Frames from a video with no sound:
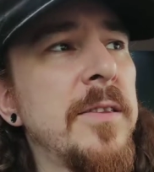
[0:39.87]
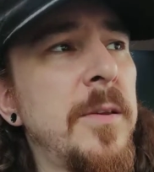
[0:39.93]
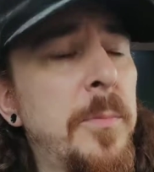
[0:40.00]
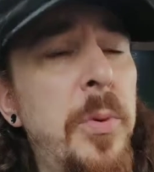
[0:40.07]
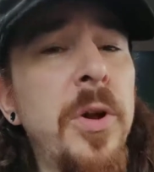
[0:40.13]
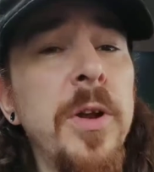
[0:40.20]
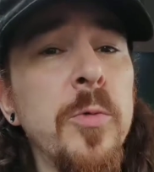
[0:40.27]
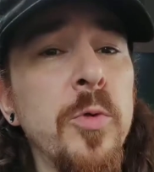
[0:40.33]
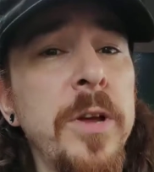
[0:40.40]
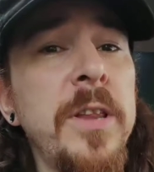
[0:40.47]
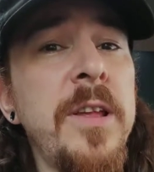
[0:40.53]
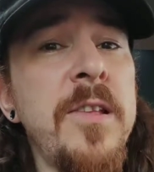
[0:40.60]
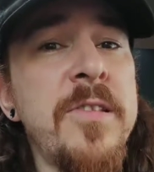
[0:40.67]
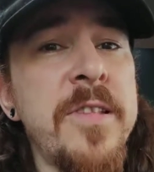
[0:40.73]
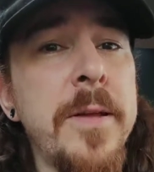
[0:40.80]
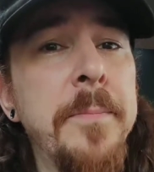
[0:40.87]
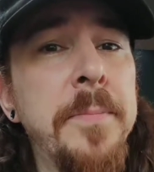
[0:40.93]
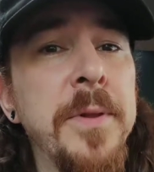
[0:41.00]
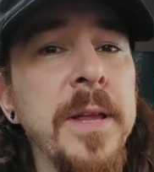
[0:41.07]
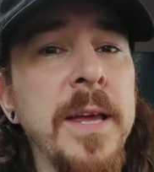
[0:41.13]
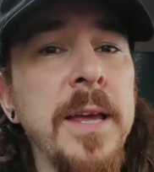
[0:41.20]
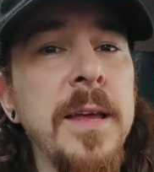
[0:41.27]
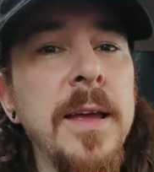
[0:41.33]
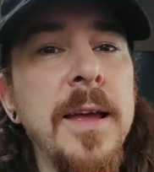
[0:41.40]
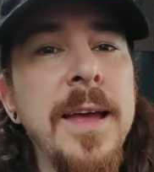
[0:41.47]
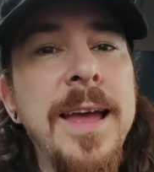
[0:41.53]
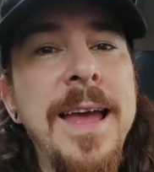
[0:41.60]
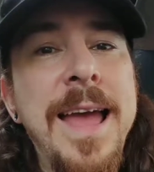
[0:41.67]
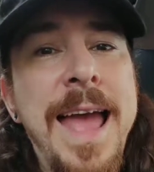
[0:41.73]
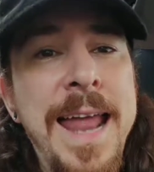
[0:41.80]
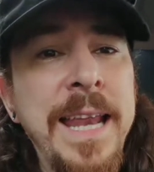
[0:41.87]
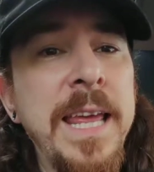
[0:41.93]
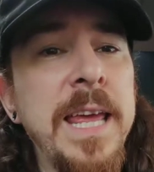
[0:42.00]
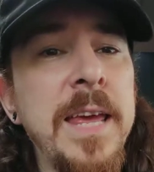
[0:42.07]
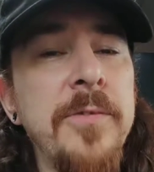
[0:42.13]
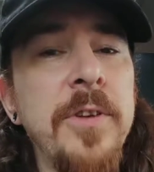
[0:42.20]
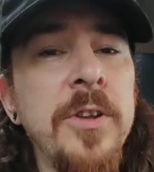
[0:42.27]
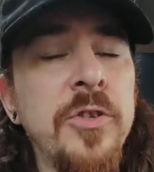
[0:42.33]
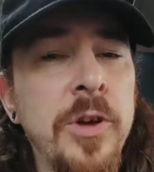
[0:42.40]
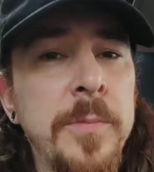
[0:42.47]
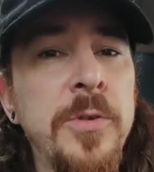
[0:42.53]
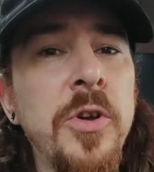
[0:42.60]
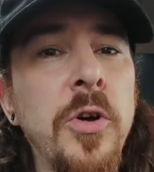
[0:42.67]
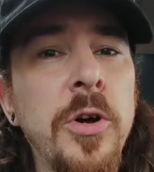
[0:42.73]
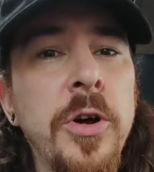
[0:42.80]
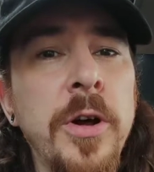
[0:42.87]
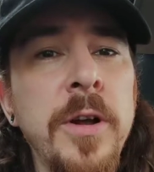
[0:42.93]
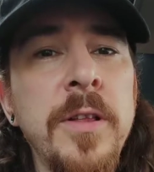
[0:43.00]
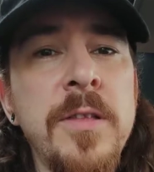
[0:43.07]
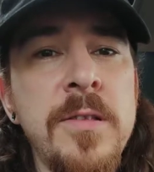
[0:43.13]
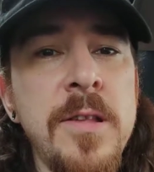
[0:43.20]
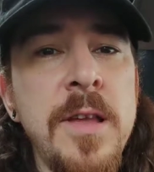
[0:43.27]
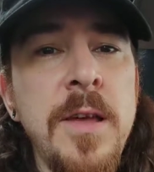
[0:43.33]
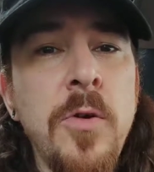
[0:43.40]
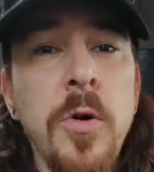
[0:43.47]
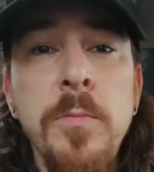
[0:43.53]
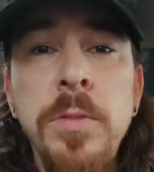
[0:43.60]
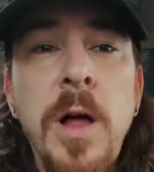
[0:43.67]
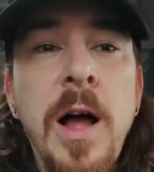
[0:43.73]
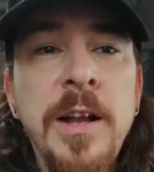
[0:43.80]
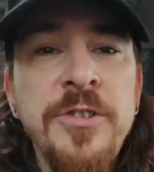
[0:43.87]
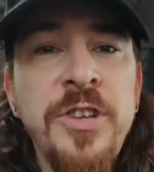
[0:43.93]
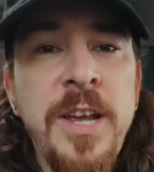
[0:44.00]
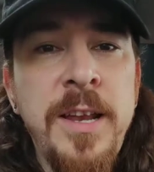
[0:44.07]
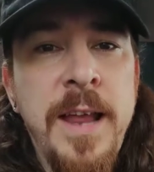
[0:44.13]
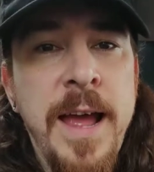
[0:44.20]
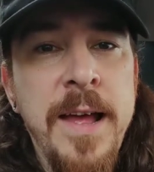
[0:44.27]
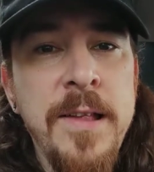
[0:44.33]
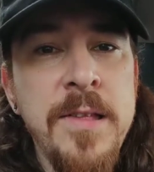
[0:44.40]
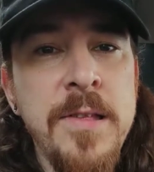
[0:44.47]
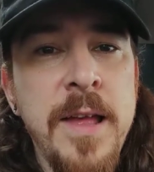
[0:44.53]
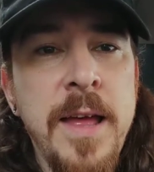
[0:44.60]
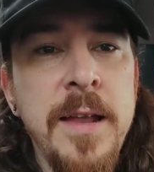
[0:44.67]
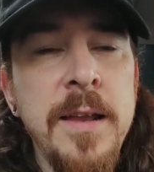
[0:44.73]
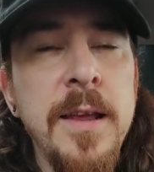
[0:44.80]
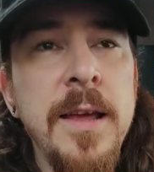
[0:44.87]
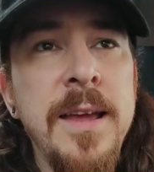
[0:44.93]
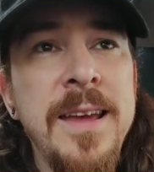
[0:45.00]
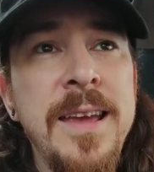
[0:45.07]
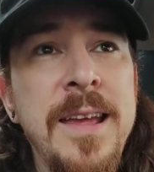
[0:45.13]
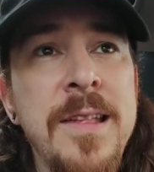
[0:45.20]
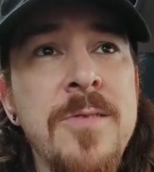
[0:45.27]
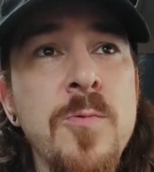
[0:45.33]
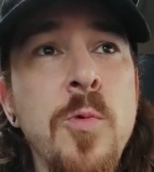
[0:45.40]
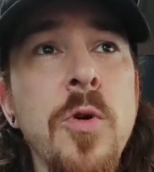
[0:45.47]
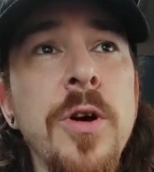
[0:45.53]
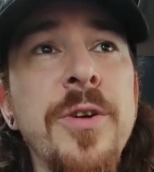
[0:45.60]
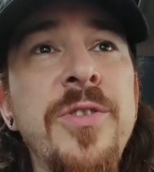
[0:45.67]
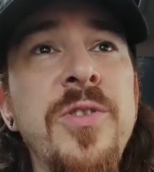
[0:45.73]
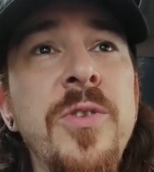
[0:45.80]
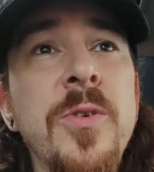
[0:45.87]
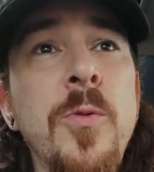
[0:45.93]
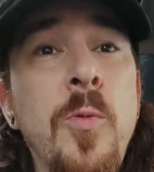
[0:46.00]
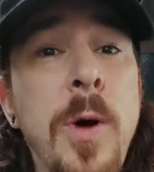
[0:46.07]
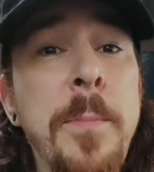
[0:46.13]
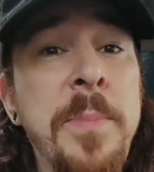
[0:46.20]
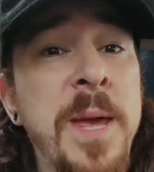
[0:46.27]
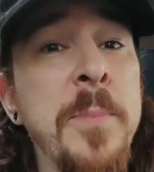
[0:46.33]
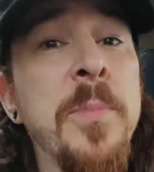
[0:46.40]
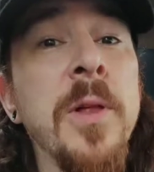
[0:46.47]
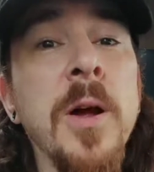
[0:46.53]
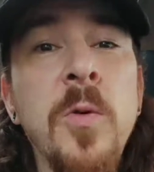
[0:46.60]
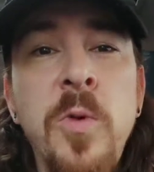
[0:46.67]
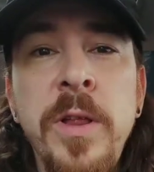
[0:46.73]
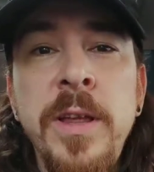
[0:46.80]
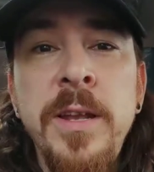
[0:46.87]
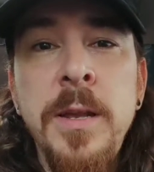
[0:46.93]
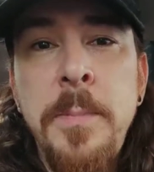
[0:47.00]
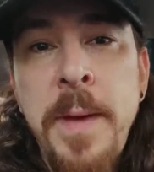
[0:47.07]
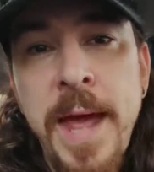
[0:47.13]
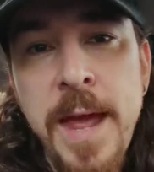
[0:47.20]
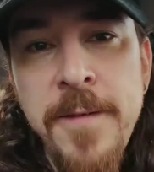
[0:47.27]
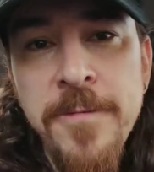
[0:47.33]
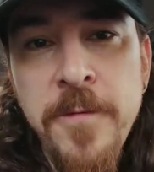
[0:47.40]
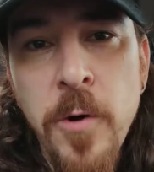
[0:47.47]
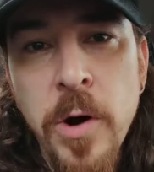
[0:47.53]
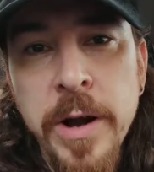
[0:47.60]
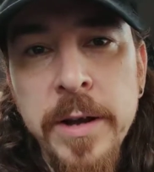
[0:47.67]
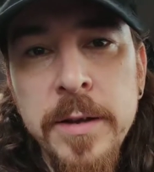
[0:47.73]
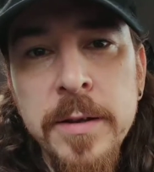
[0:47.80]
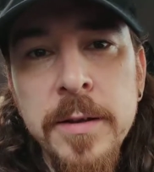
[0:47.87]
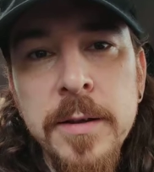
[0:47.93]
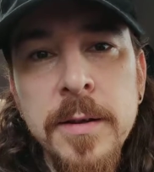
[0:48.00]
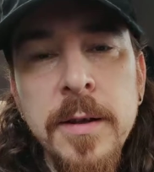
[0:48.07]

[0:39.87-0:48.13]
To put it really simply, any given cryptocurrency or blockchain asset is worth what people are willing to pay for it.